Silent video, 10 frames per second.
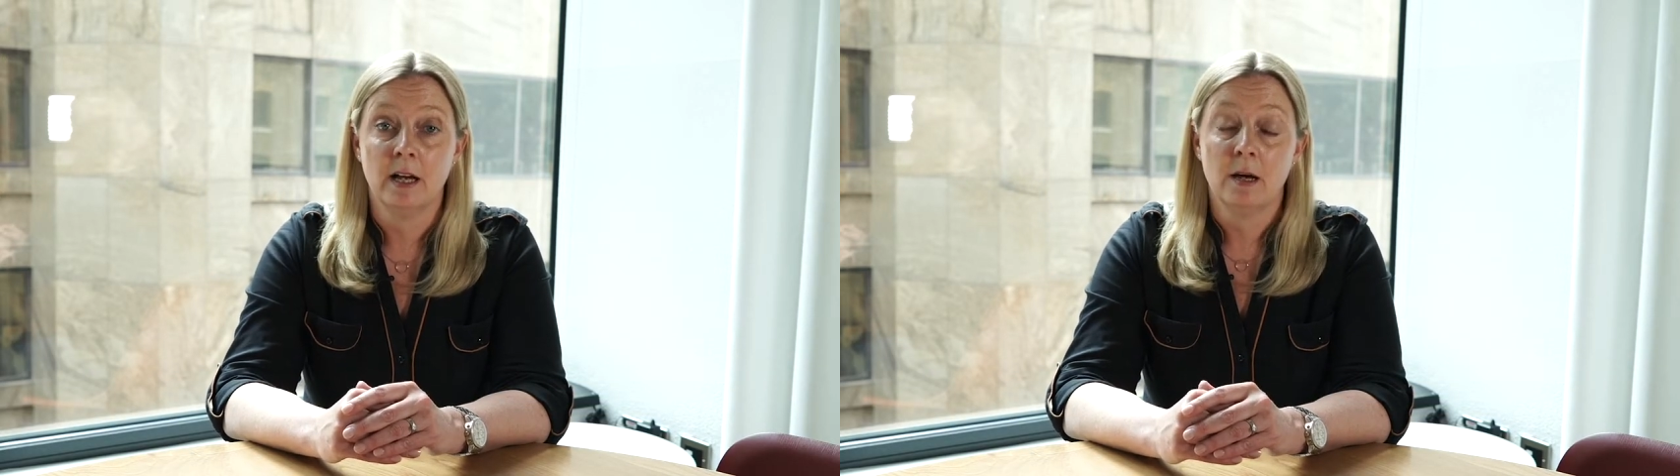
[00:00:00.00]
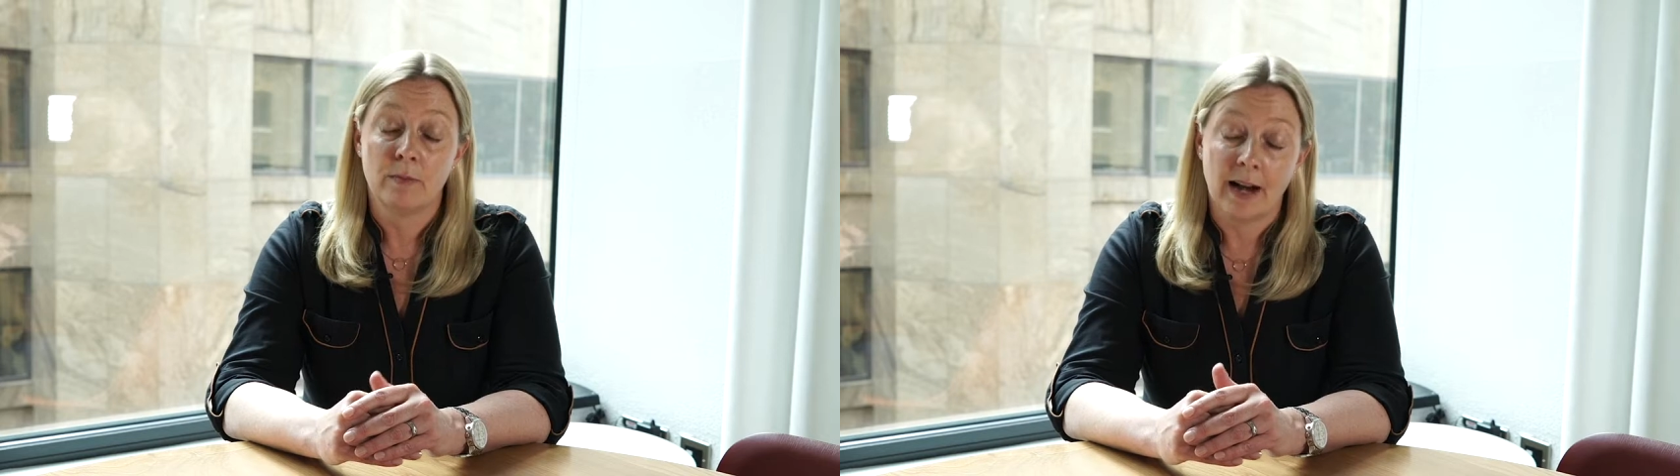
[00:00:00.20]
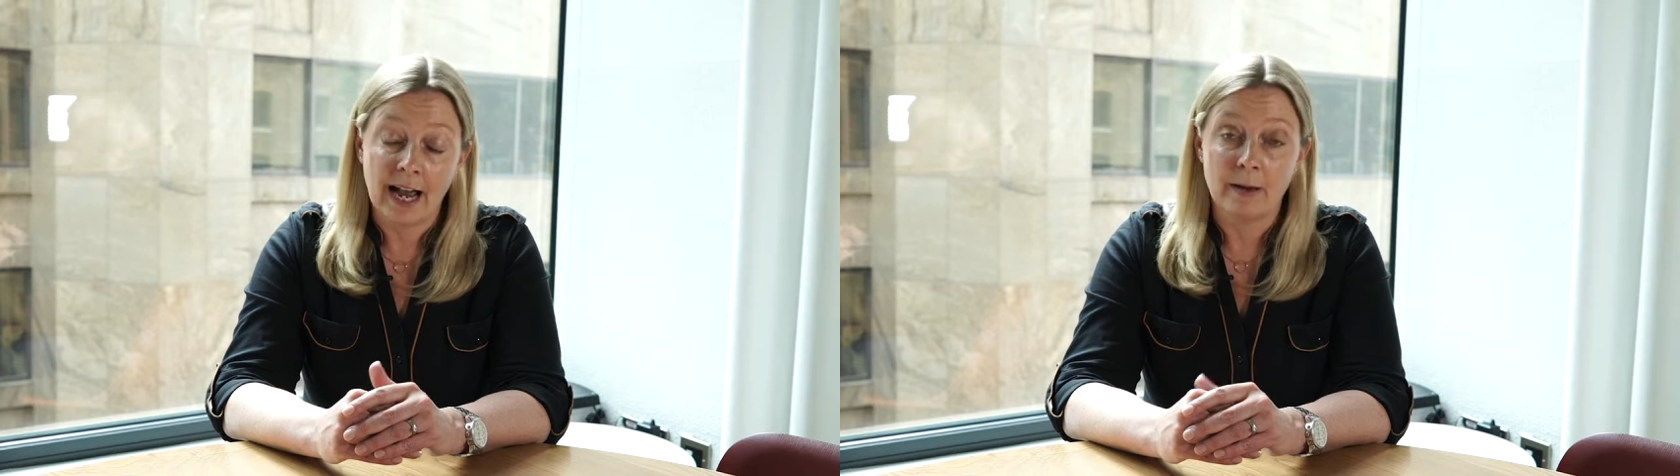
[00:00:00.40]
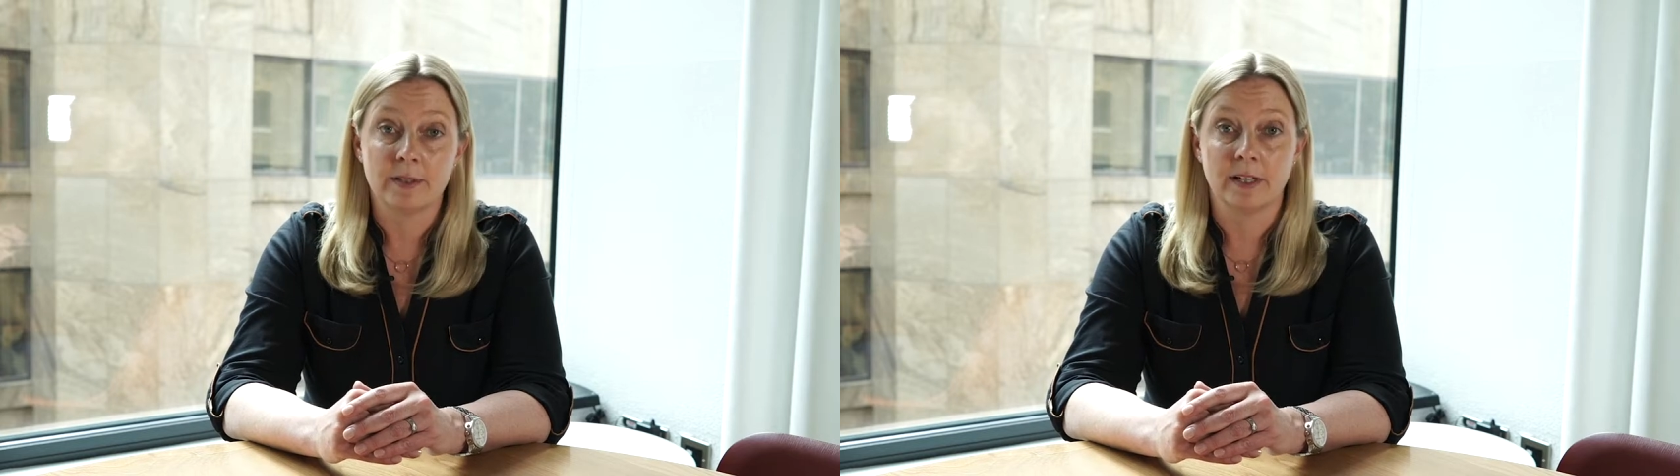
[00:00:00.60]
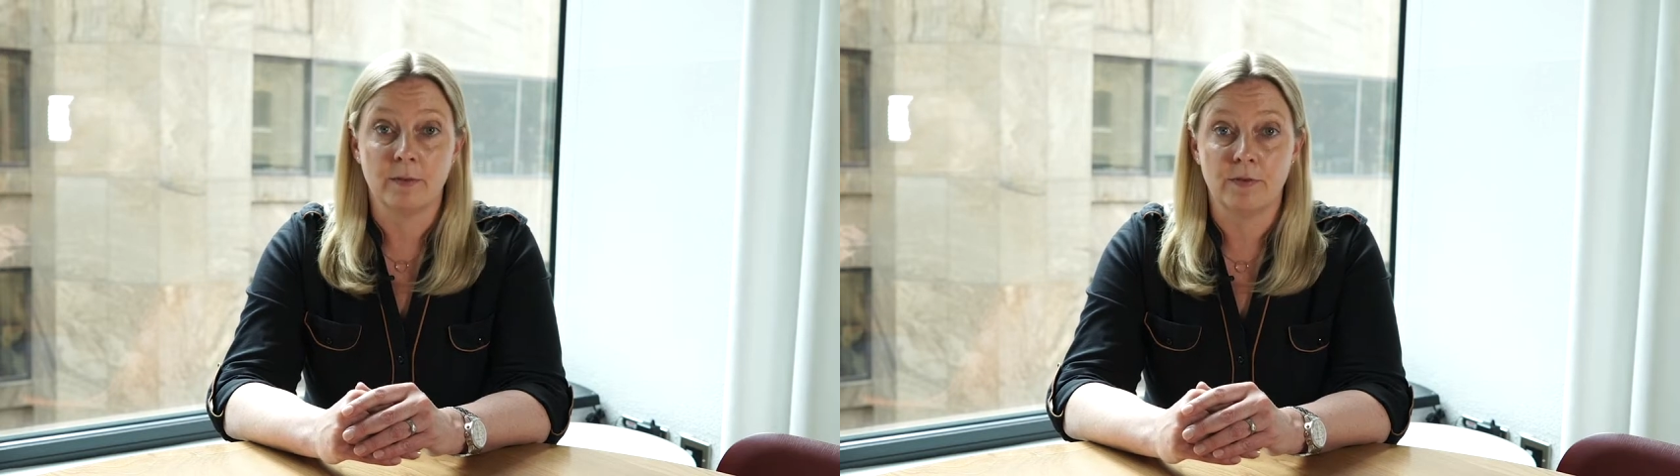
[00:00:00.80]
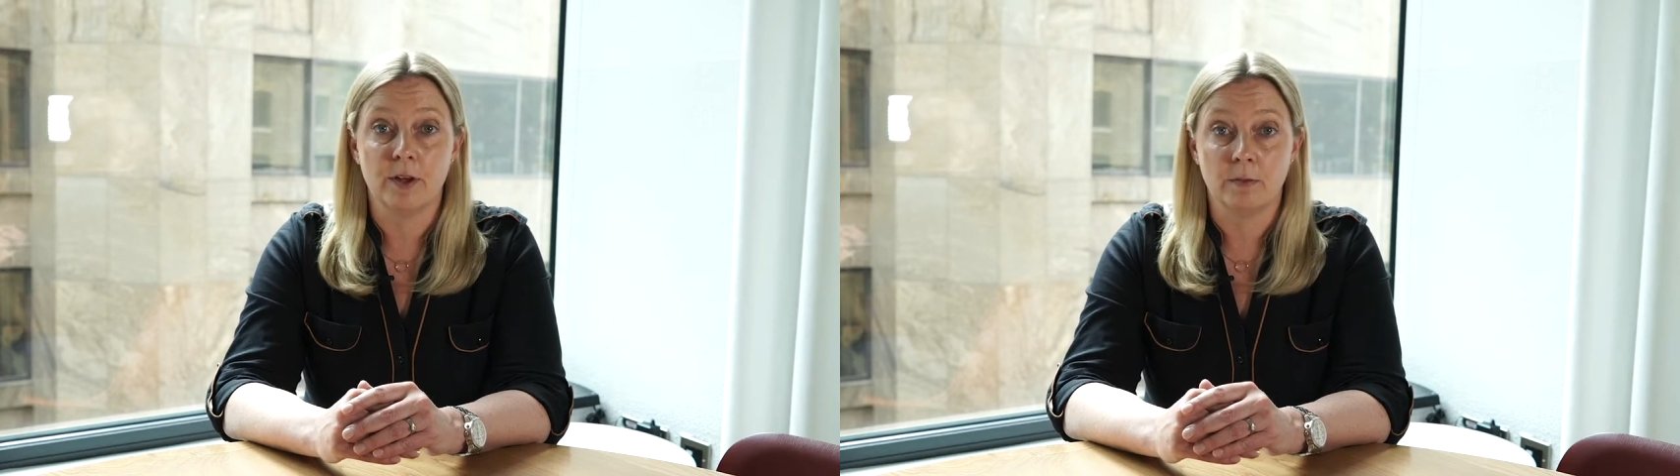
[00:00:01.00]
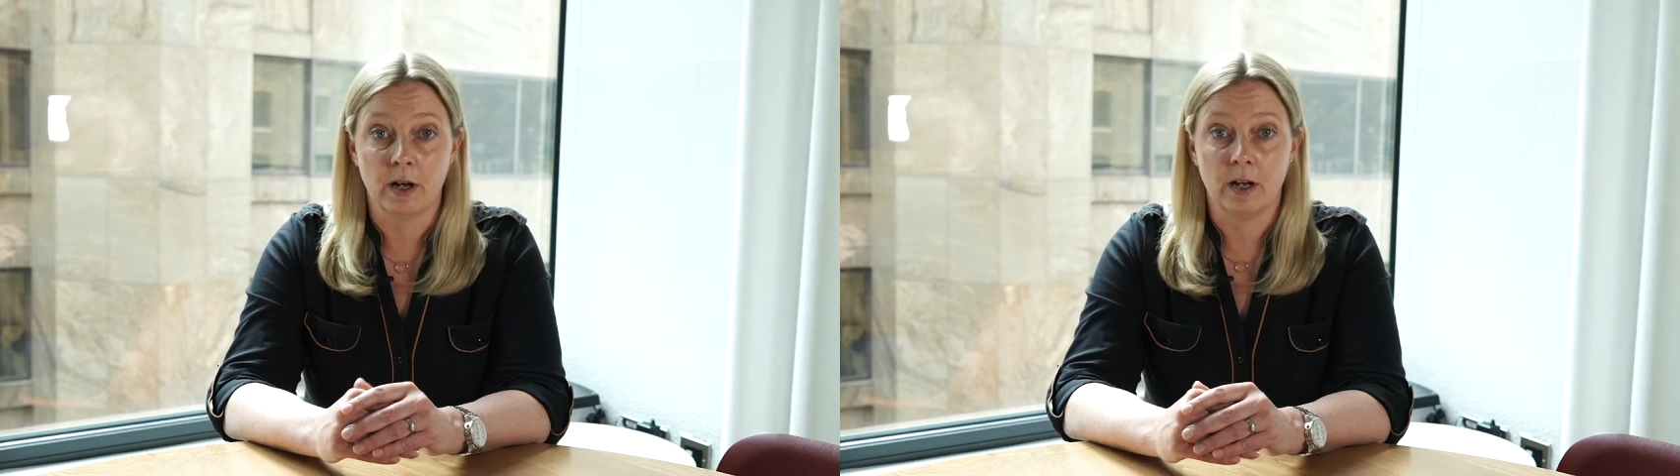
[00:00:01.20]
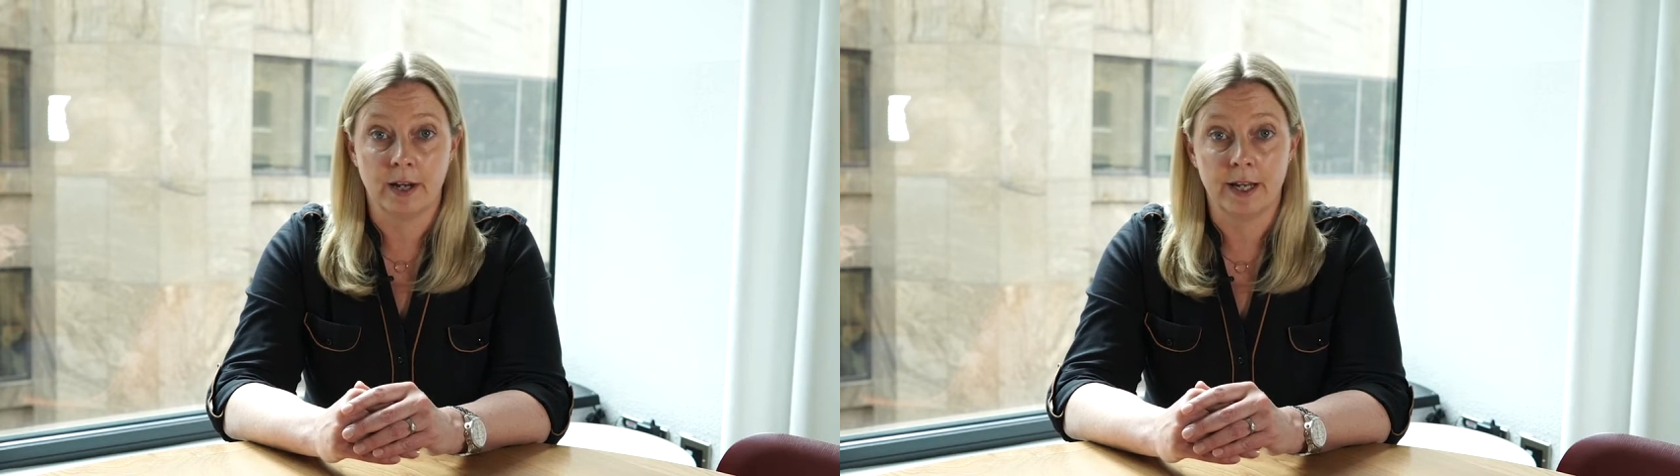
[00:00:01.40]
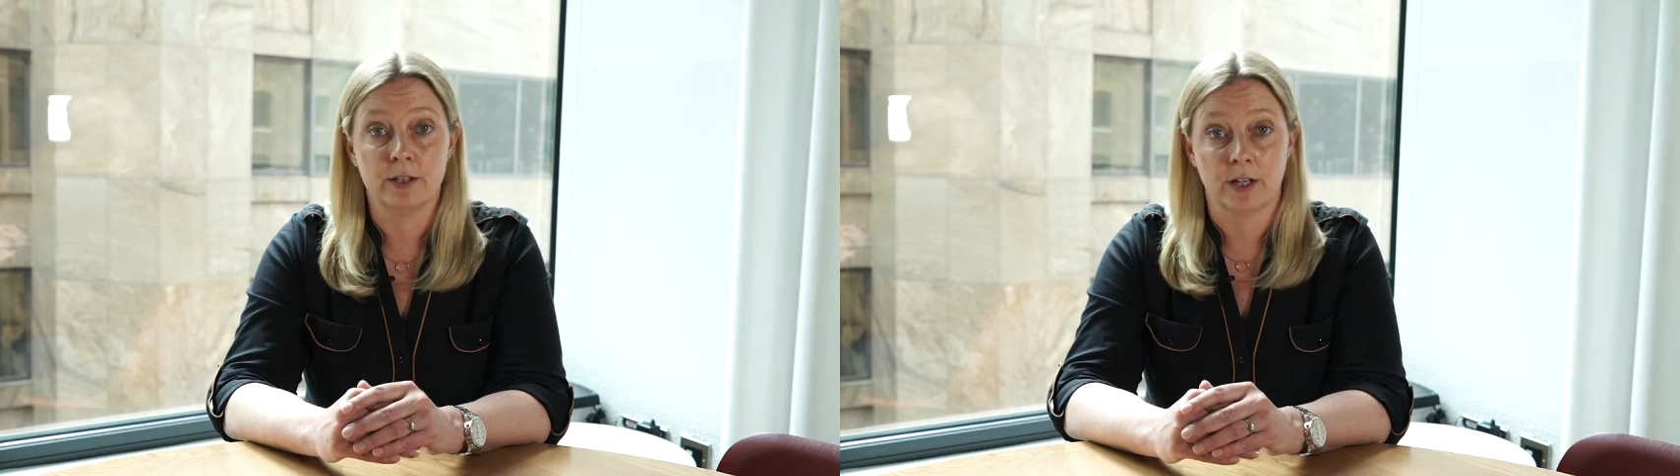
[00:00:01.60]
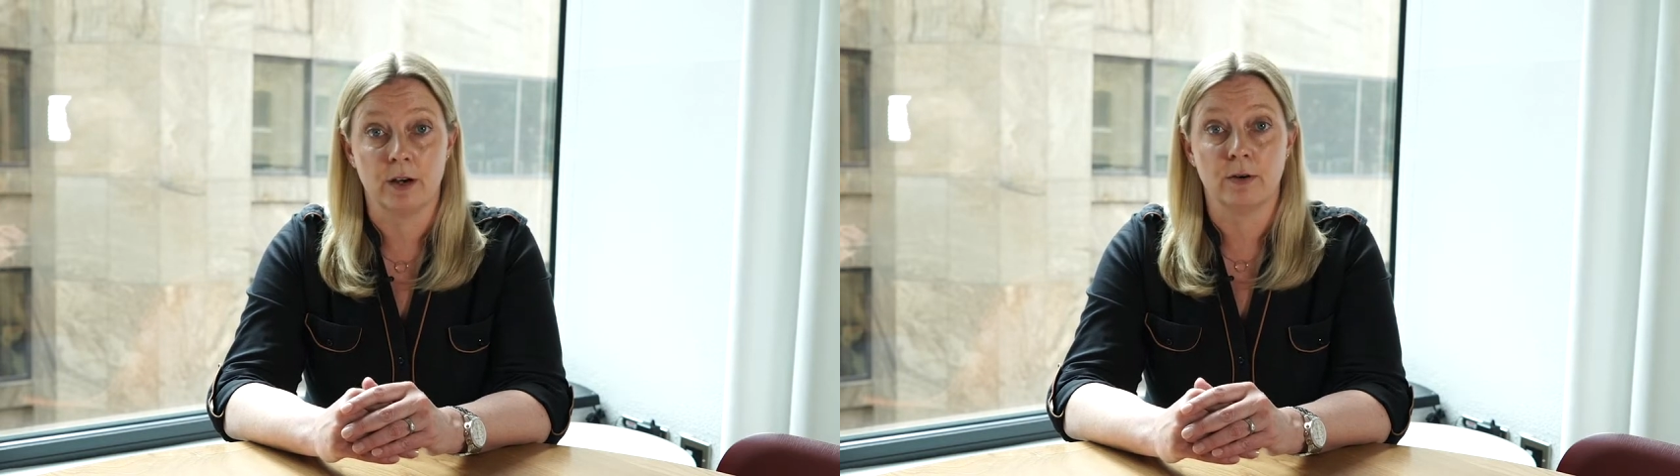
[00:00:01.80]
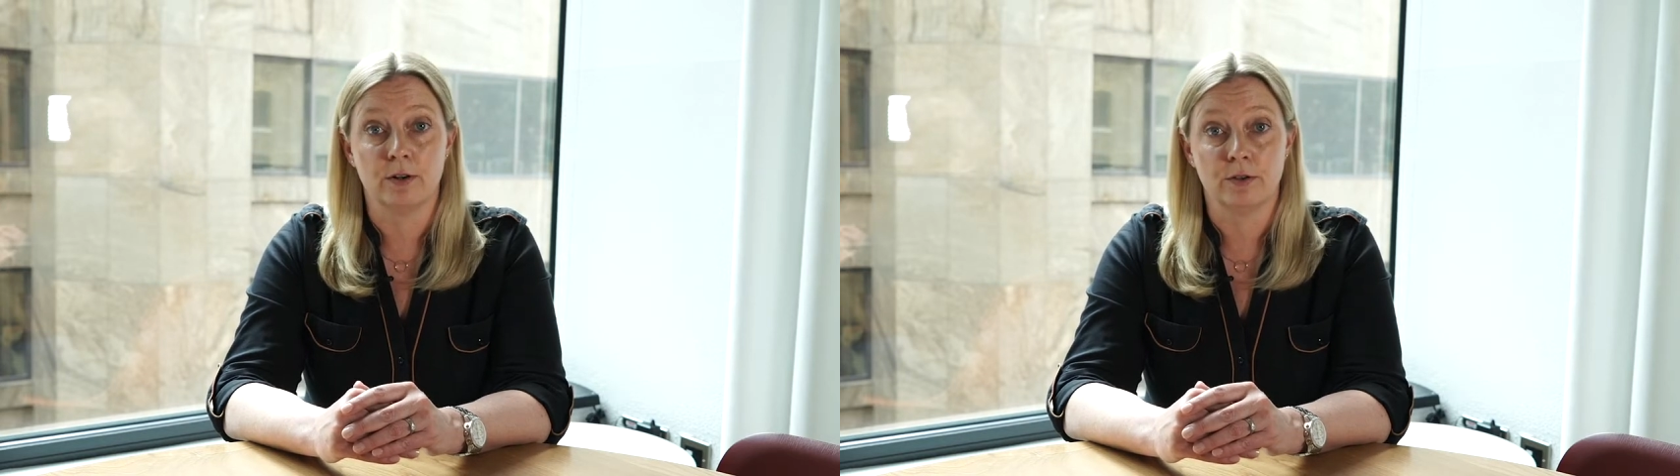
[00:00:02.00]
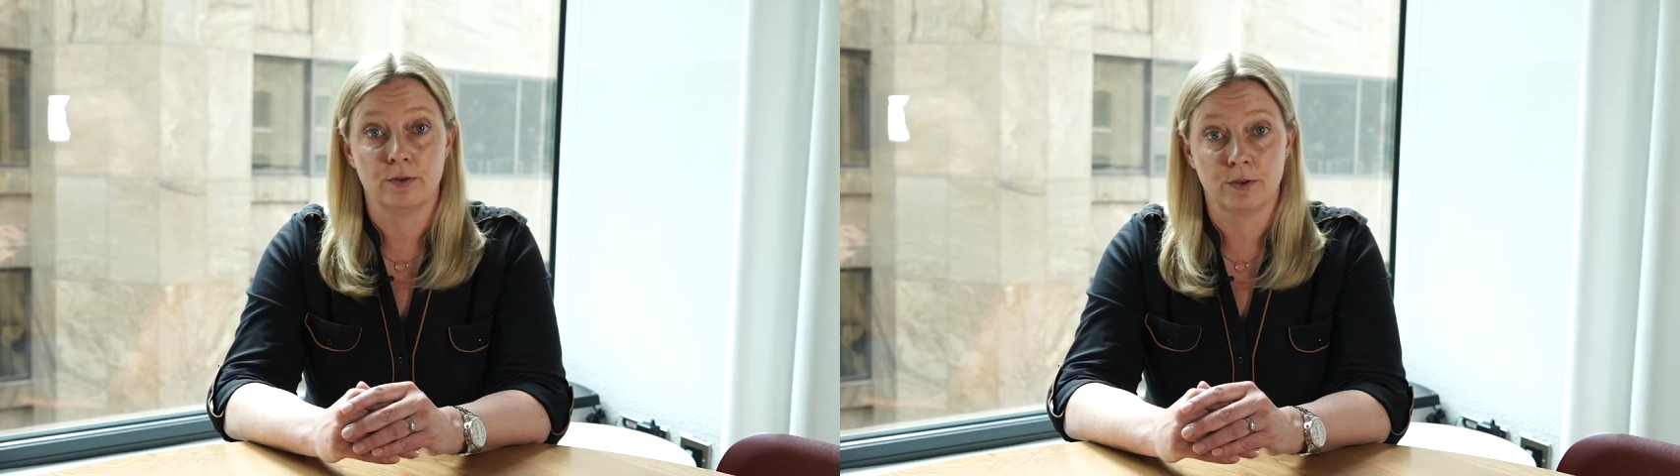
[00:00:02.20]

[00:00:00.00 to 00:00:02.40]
Perhaps some of you might like to go on